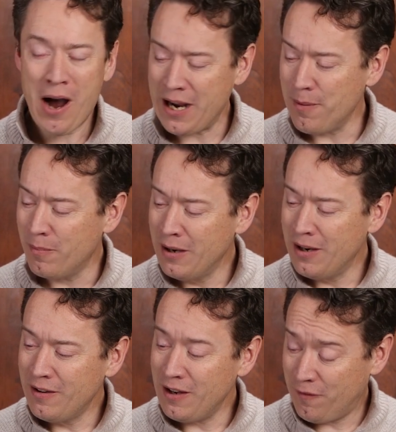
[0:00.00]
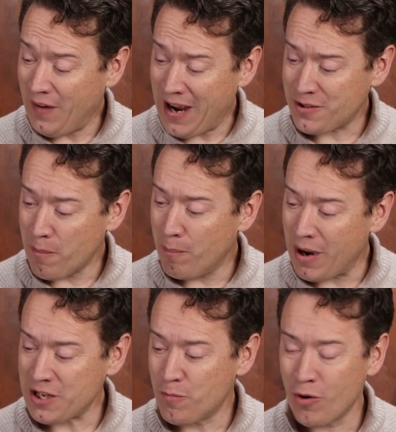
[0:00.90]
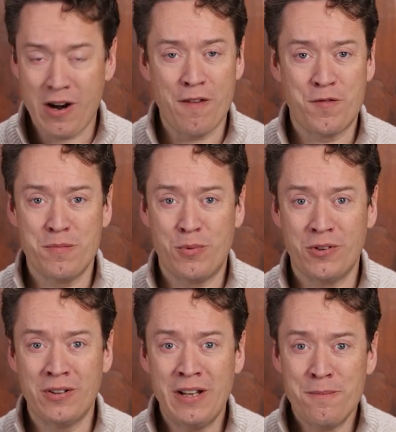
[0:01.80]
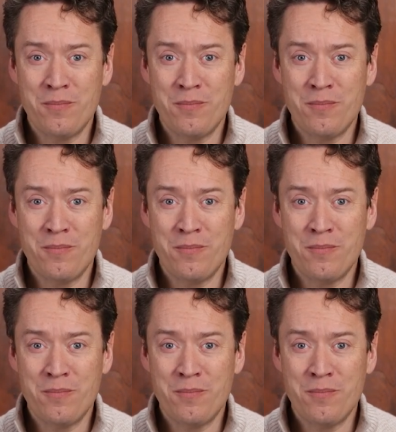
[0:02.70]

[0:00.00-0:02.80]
I am, in fact, much more comfortable